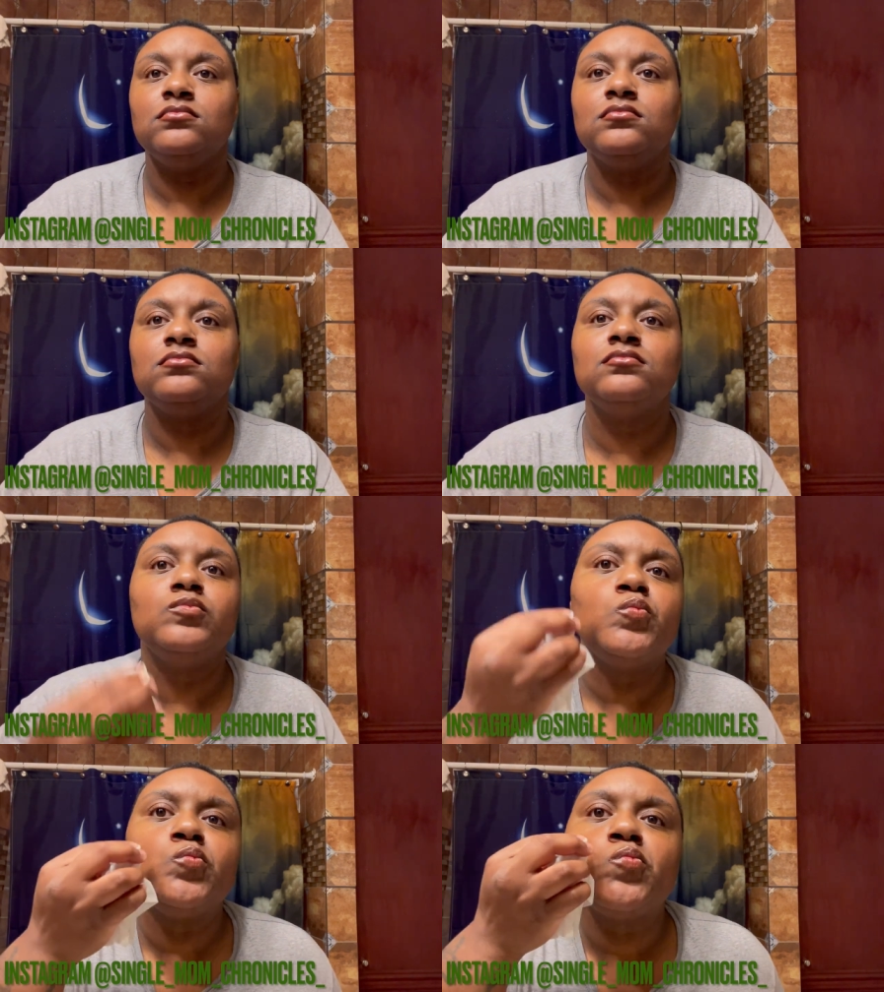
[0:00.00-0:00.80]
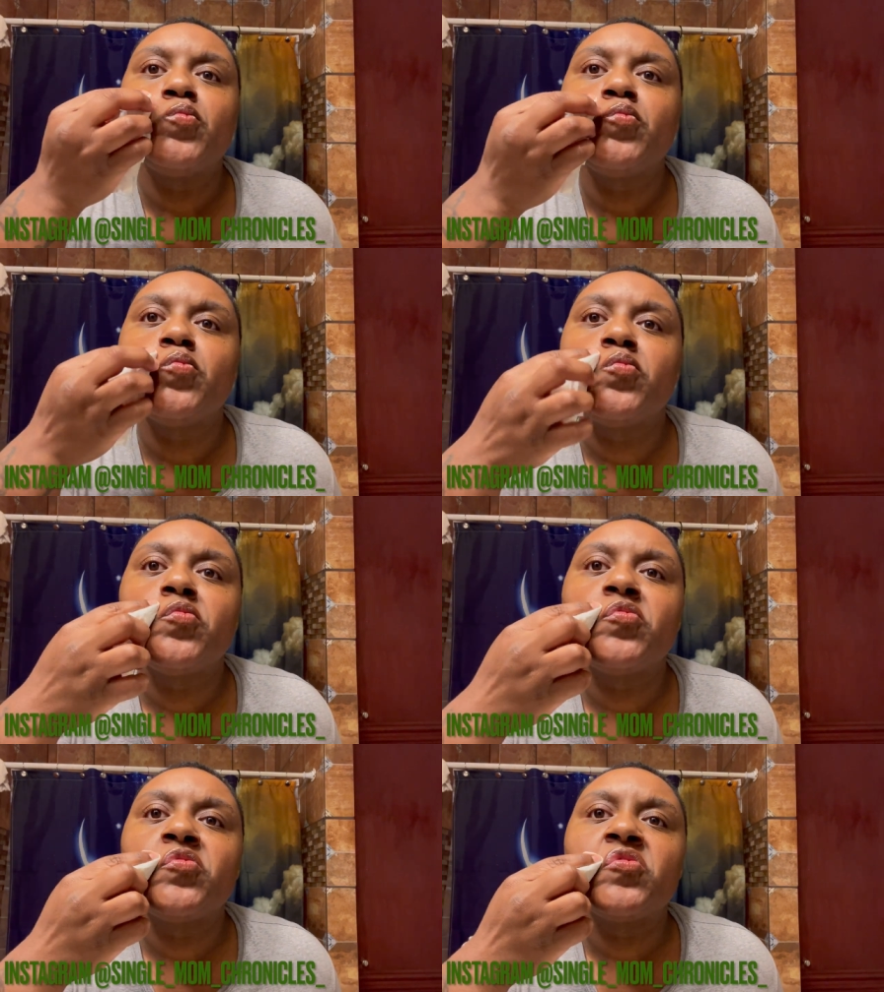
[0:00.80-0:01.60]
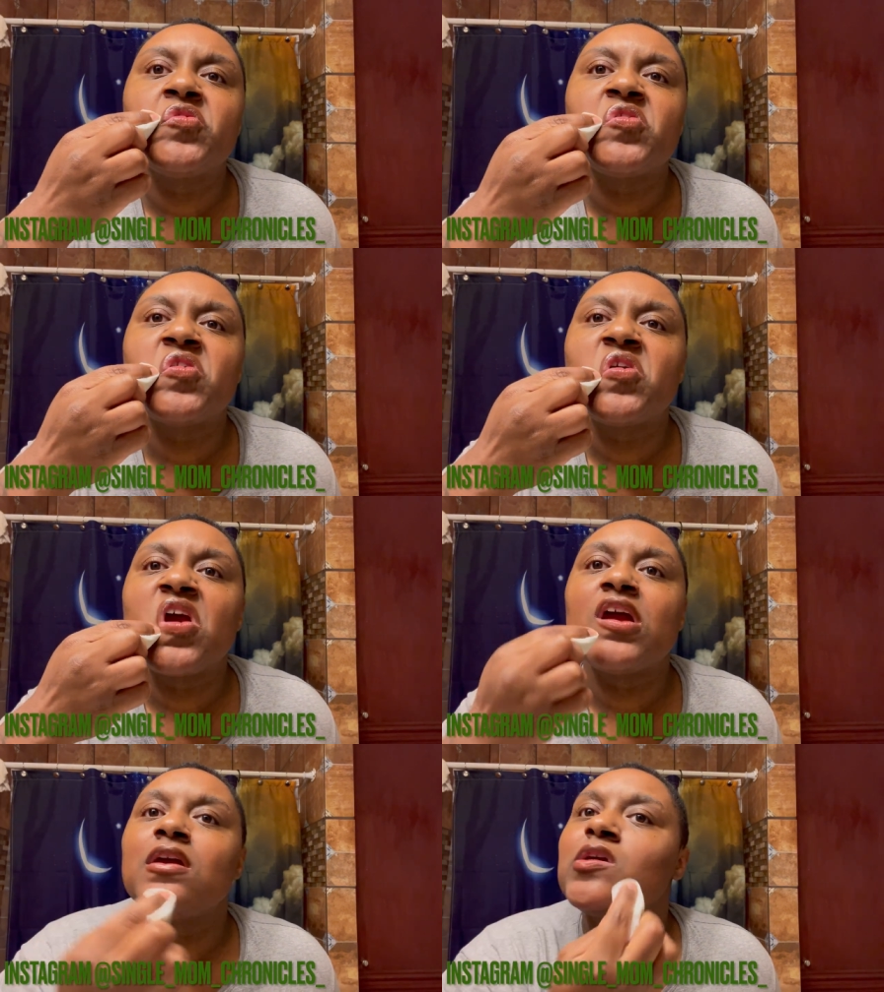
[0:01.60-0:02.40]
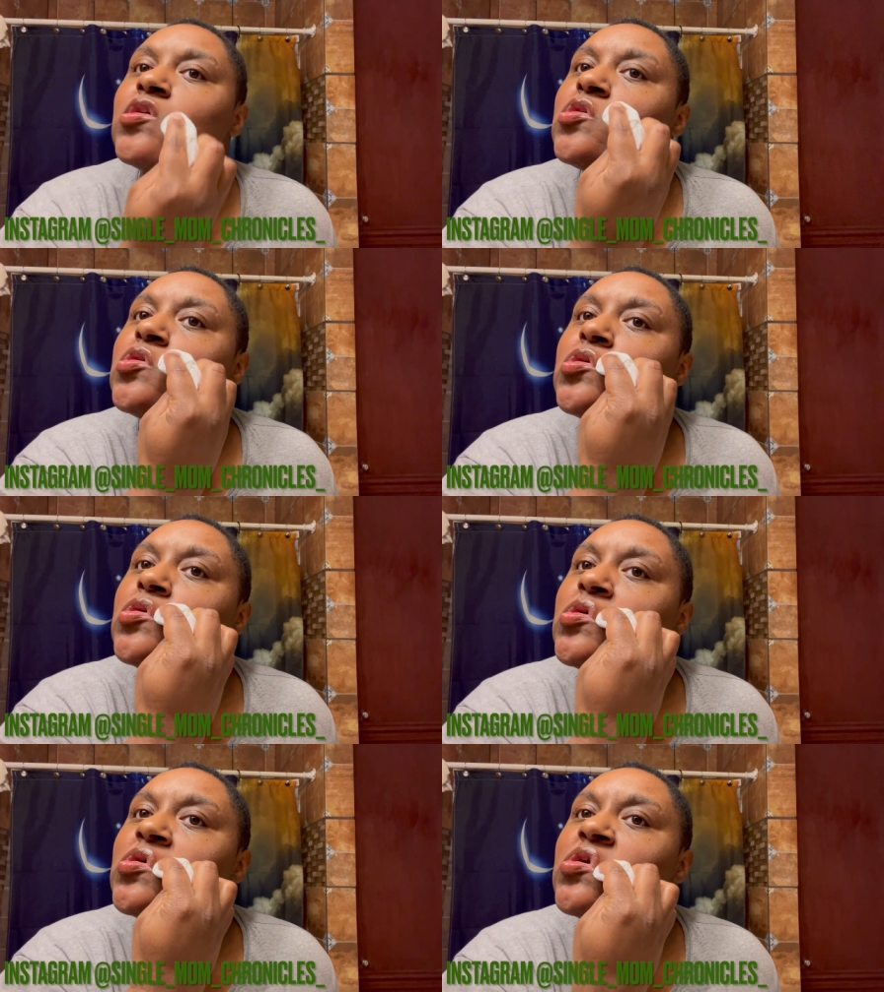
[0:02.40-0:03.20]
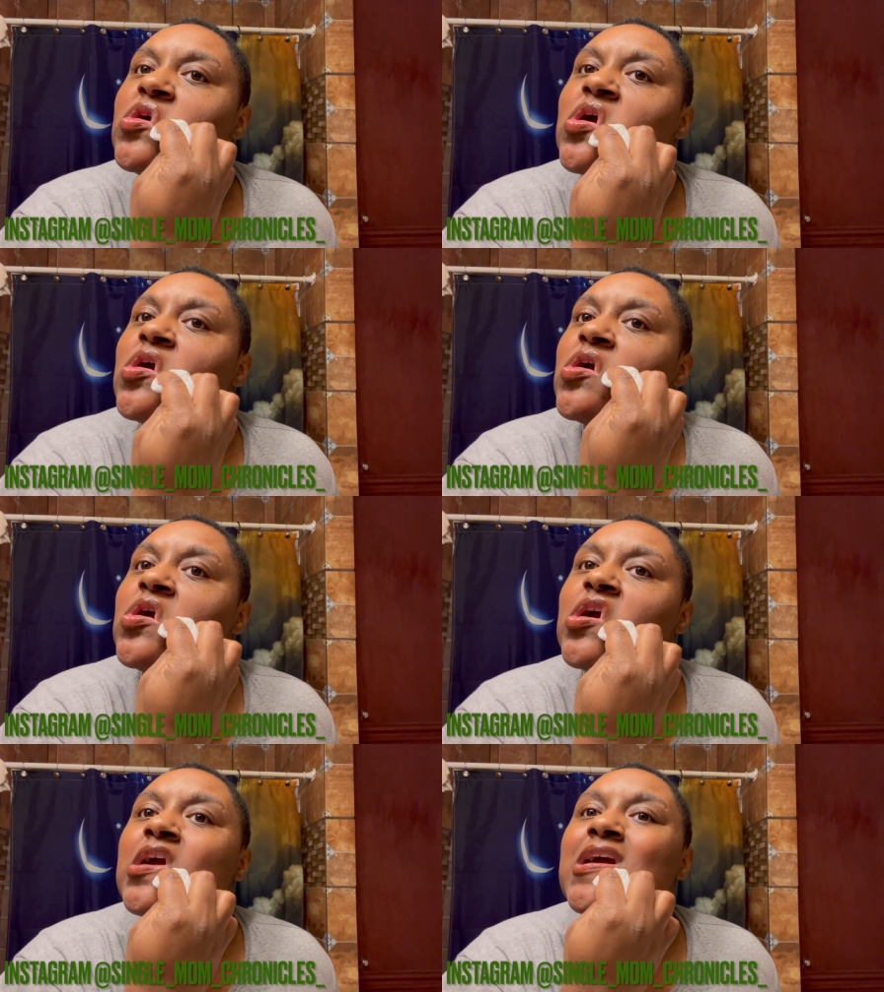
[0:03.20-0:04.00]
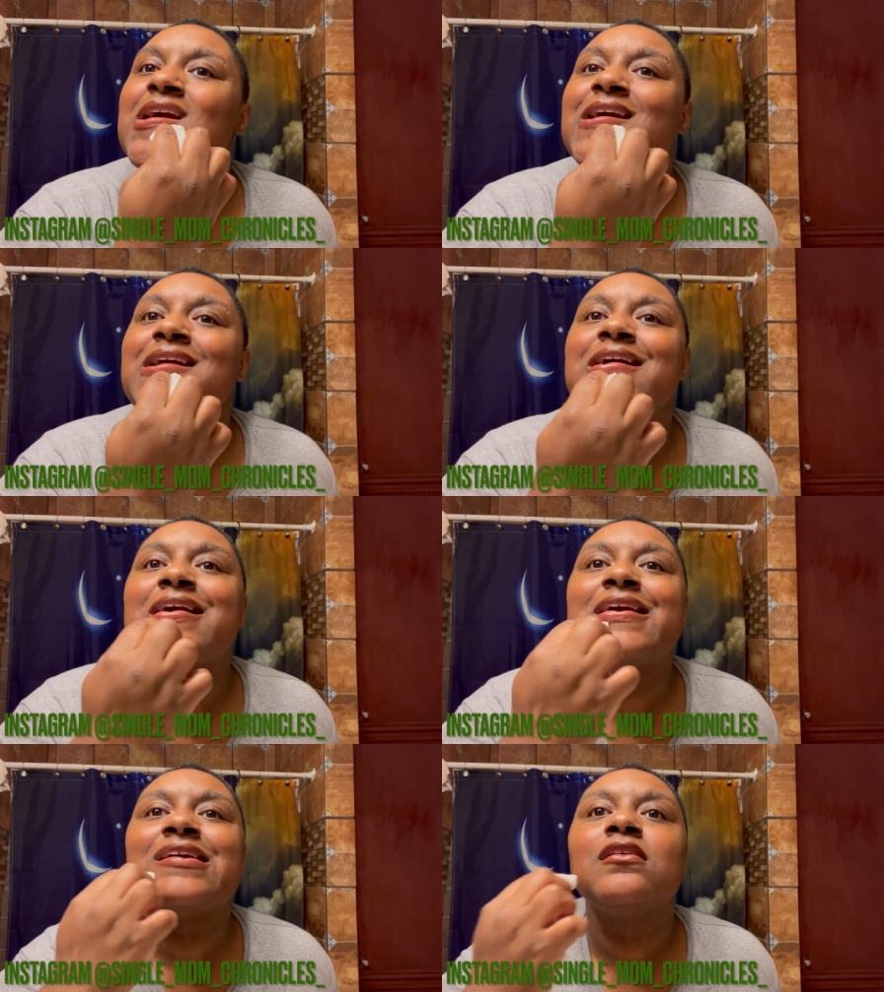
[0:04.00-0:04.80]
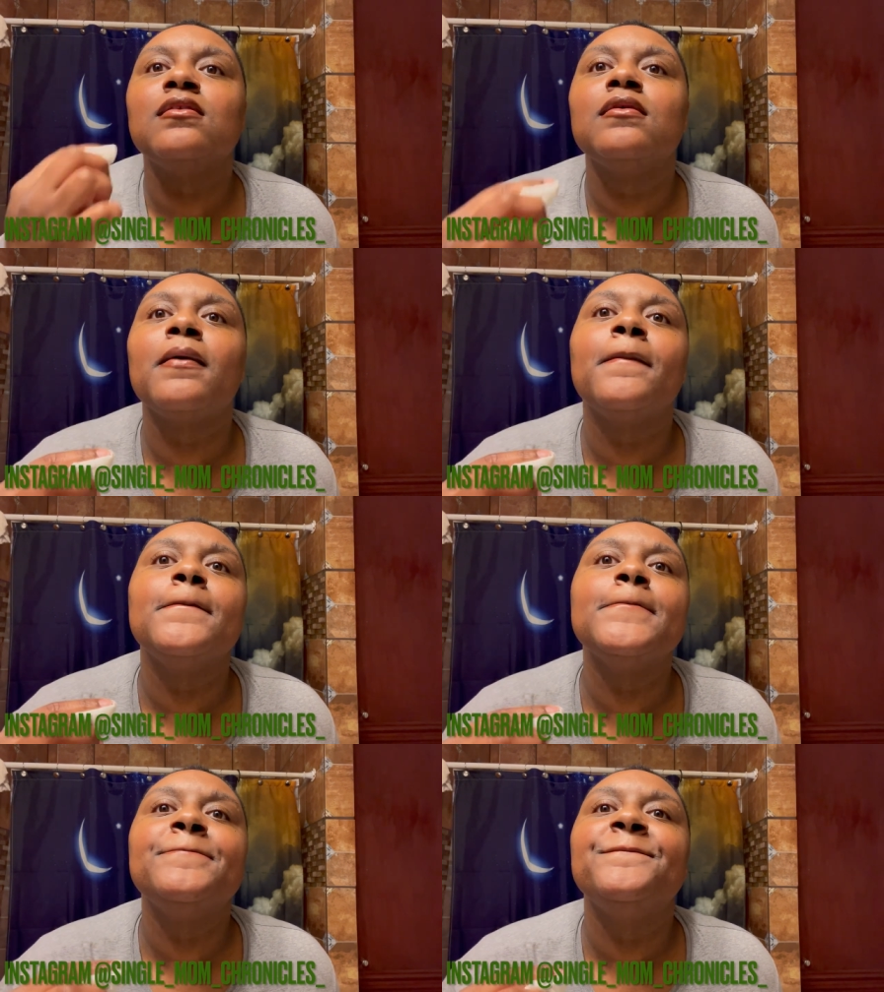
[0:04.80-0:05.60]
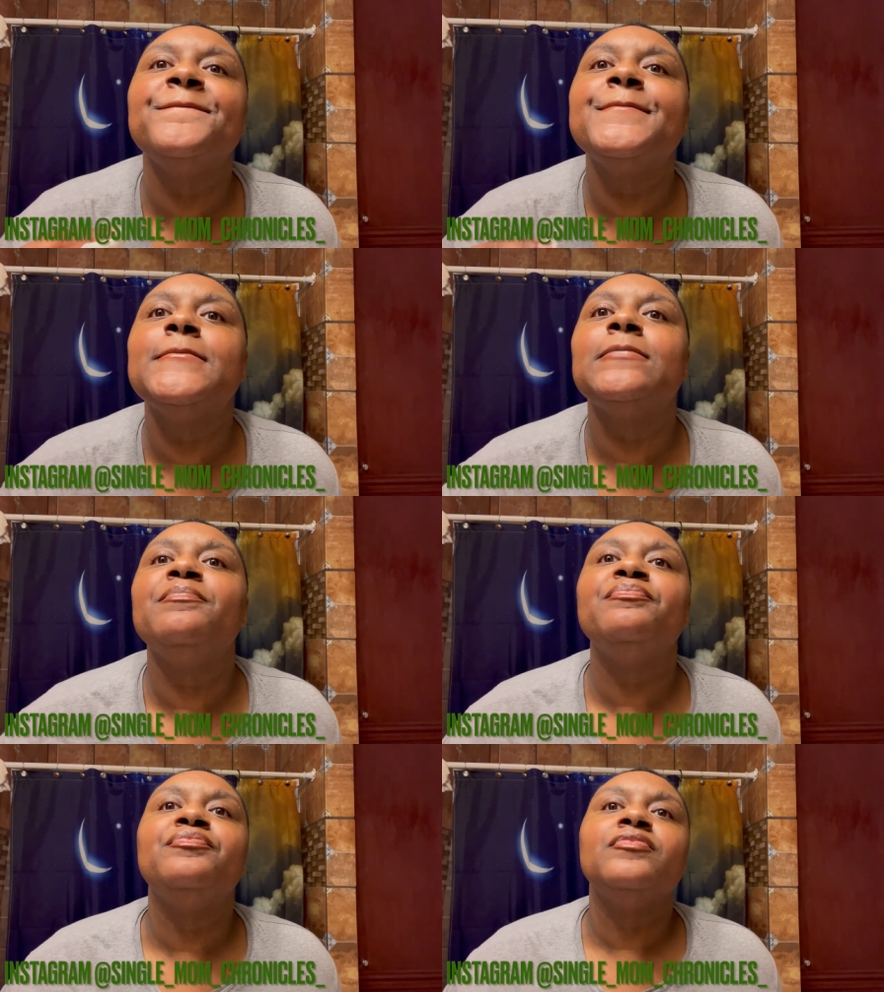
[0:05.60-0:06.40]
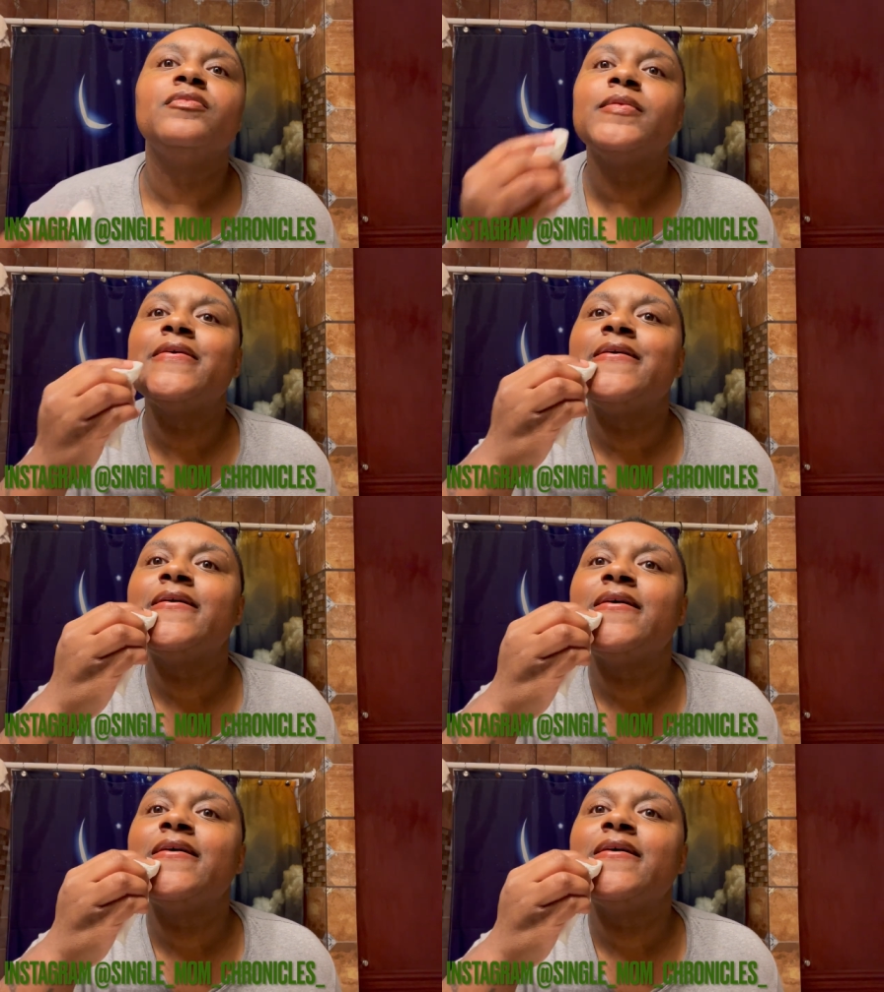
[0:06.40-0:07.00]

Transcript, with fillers: lipstick, lip gloss, whatever it is to our lips, we always end up wiping off a little excess, and that's okay.